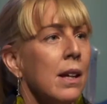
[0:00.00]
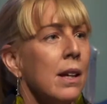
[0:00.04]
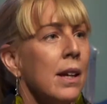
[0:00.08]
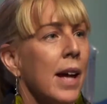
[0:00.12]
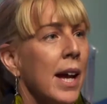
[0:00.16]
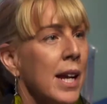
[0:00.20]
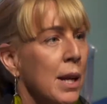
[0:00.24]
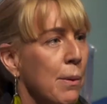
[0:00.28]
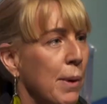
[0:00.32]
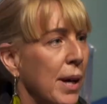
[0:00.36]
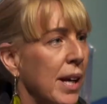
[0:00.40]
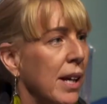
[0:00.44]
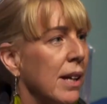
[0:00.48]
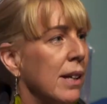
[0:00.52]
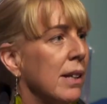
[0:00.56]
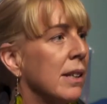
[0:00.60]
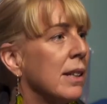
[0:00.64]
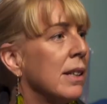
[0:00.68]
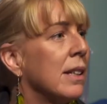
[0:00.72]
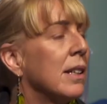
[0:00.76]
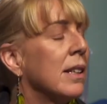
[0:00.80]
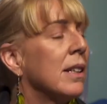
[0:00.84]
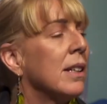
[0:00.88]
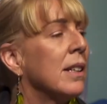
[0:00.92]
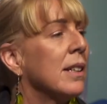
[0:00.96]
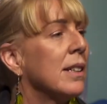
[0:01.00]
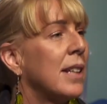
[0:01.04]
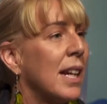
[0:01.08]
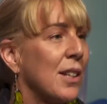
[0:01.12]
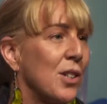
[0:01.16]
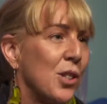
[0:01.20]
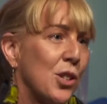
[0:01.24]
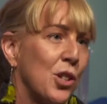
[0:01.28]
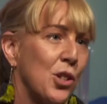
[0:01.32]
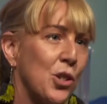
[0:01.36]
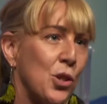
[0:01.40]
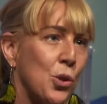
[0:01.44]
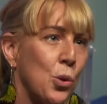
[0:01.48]
Anyway,
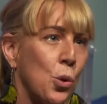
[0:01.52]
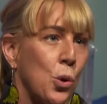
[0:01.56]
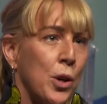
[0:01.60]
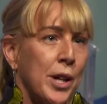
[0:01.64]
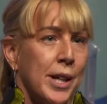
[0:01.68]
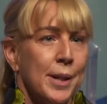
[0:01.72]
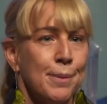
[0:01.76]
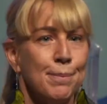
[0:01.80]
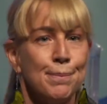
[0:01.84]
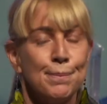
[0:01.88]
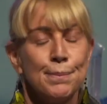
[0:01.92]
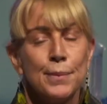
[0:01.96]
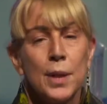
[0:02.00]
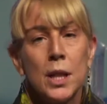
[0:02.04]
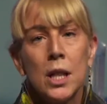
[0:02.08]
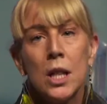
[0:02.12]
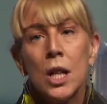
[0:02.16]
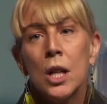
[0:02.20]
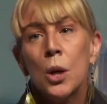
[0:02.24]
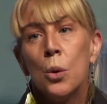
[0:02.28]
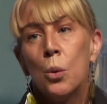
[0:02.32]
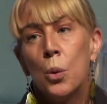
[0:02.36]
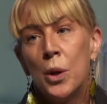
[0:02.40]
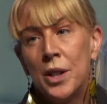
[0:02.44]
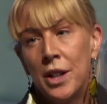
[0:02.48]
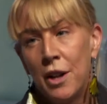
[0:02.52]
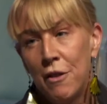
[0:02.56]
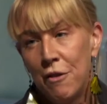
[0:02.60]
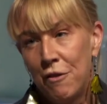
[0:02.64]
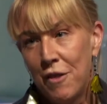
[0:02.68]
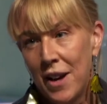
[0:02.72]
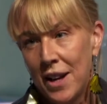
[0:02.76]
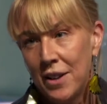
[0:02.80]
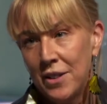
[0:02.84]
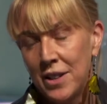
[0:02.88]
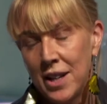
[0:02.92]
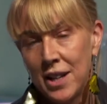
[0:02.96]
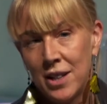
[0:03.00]
that's the story. When I
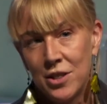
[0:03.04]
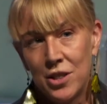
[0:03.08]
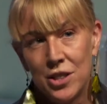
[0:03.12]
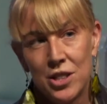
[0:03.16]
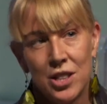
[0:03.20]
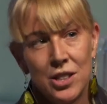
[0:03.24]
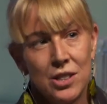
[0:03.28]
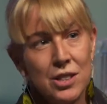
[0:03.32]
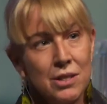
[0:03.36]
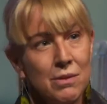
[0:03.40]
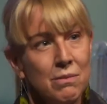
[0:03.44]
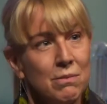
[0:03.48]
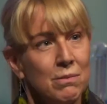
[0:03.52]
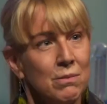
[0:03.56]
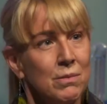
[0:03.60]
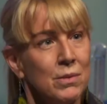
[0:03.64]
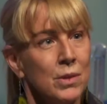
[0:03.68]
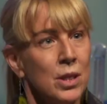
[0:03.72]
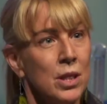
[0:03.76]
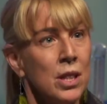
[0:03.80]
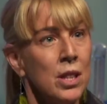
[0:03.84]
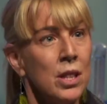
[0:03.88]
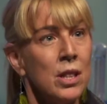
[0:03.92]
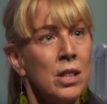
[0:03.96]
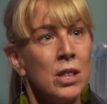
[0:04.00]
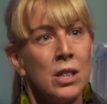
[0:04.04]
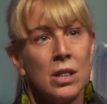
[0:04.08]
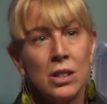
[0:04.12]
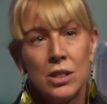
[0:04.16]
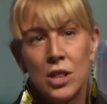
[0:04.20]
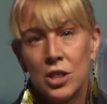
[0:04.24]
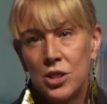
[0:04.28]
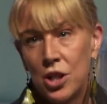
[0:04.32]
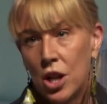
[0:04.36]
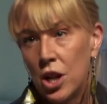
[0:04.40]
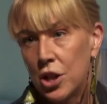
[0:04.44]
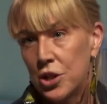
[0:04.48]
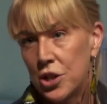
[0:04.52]
found out it, the
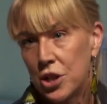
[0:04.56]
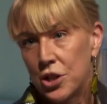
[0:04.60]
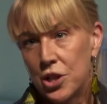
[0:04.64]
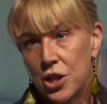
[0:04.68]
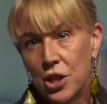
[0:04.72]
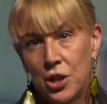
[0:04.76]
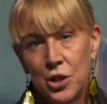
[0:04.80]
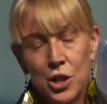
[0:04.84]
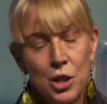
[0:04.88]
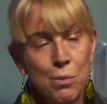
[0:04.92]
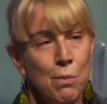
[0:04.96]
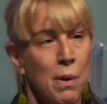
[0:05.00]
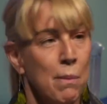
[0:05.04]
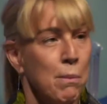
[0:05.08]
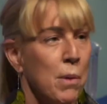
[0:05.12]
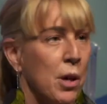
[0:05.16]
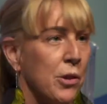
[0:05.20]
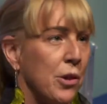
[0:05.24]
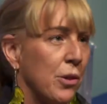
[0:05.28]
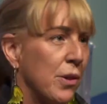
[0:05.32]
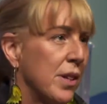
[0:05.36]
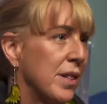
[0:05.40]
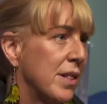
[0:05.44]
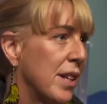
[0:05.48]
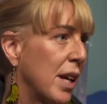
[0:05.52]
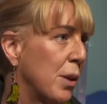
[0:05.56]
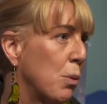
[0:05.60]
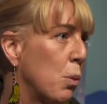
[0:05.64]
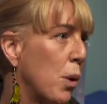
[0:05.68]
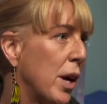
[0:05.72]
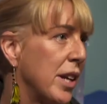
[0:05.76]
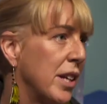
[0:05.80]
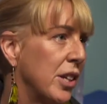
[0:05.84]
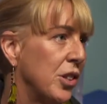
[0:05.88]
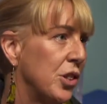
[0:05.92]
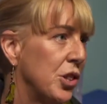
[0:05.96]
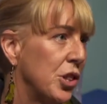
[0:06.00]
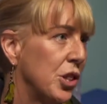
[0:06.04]
doctor turned to my mother and said, "Why
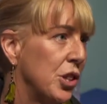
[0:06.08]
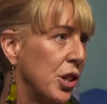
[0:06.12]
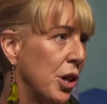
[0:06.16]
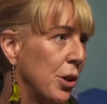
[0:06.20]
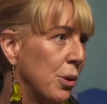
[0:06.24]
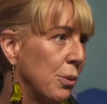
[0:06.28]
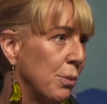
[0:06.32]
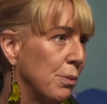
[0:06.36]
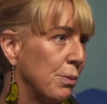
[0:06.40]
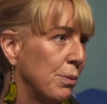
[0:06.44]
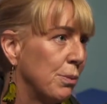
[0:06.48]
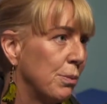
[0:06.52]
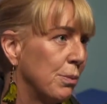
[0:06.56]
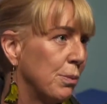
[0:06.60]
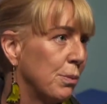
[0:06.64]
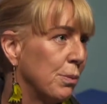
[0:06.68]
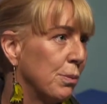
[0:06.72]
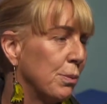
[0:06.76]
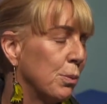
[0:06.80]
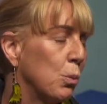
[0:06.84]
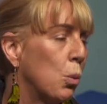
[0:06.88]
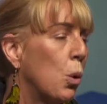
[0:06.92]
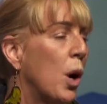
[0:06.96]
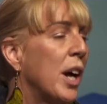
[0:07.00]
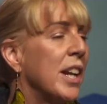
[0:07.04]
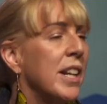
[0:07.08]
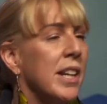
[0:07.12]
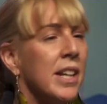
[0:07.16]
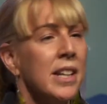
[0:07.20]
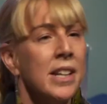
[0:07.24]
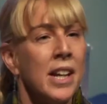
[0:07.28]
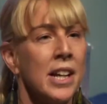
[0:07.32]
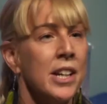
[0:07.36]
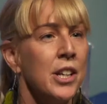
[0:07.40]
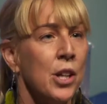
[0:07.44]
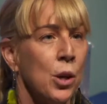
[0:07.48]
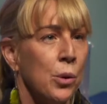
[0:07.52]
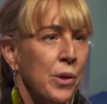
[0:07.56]
didn't you know? Why didn't
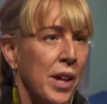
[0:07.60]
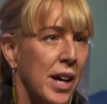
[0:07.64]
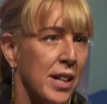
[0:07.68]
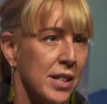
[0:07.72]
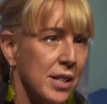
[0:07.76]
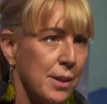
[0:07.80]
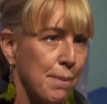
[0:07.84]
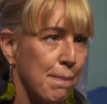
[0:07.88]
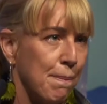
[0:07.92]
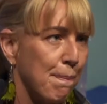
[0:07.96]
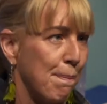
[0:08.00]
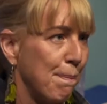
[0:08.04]
I know that?"